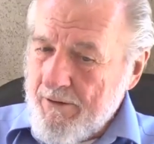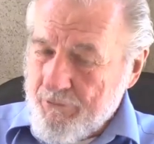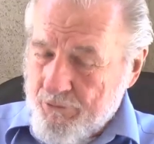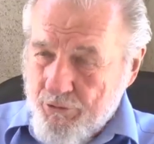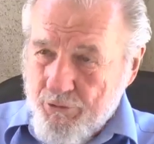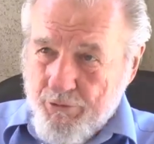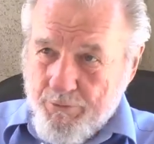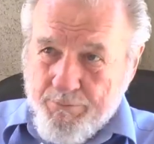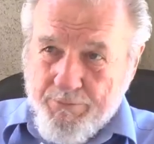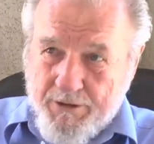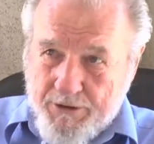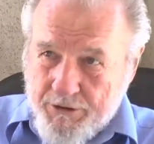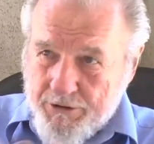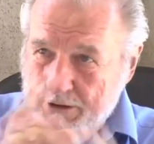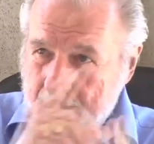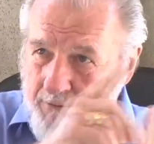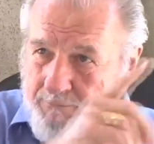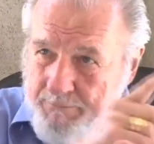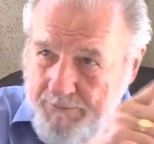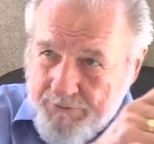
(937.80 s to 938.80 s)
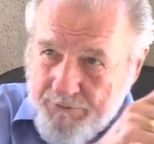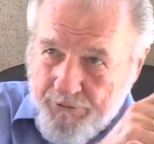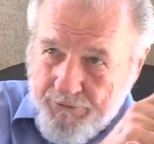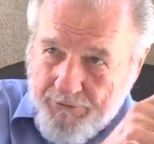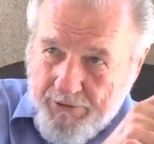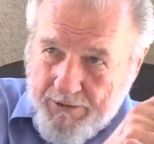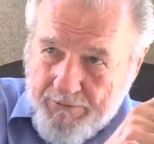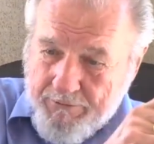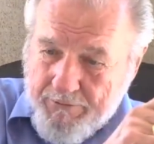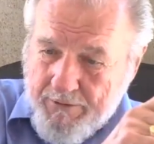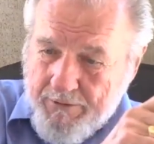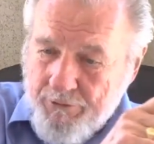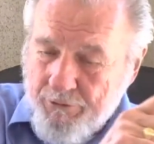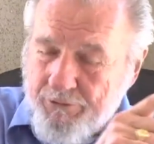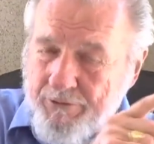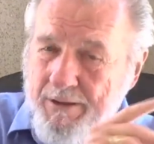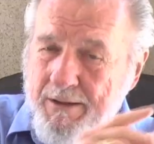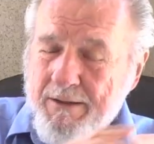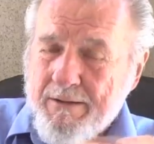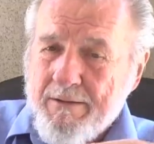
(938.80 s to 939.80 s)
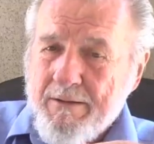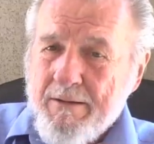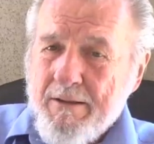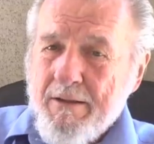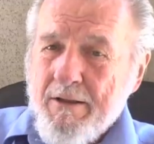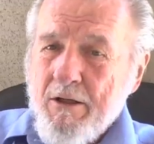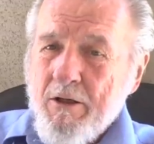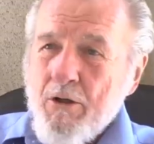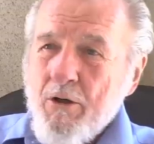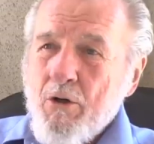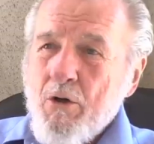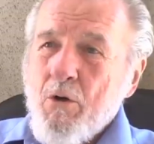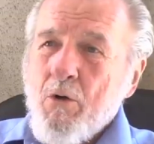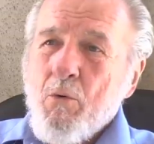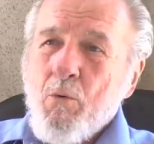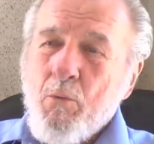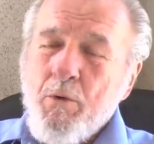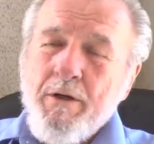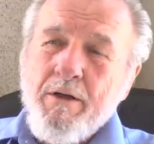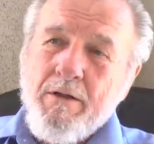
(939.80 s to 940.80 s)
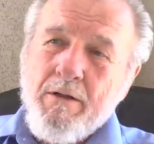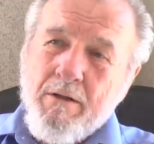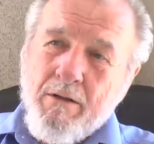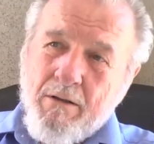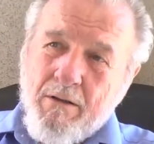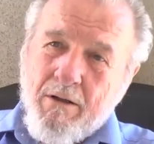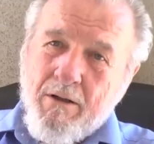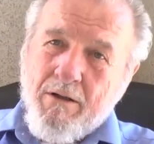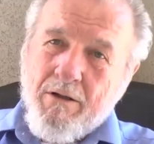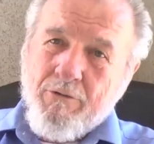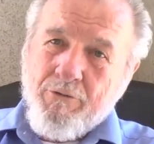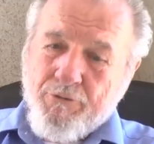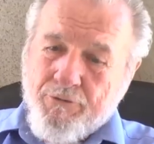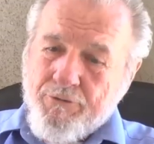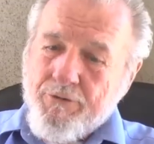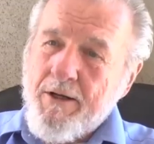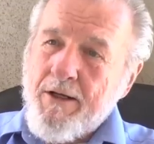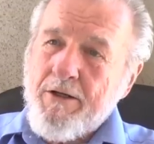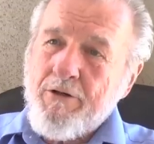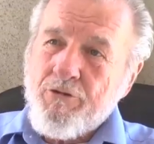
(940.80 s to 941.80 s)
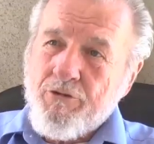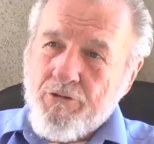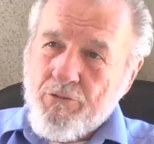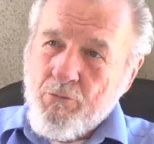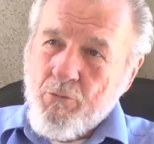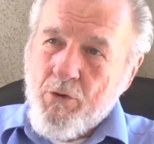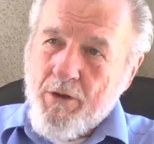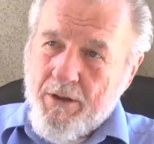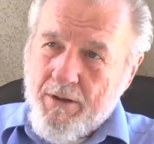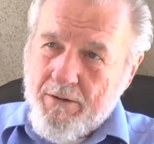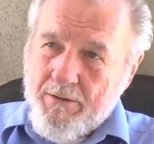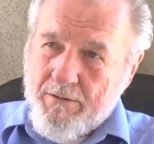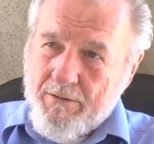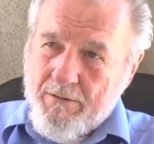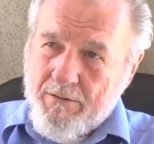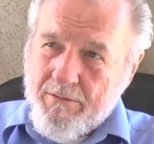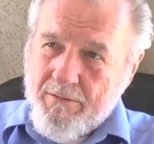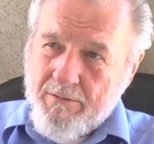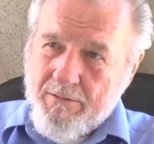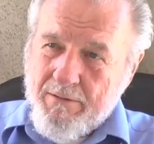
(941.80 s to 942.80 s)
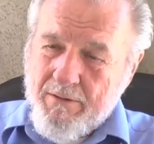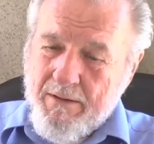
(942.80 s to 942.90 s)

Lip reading: to the British government, to the Secretary of State, we are faced with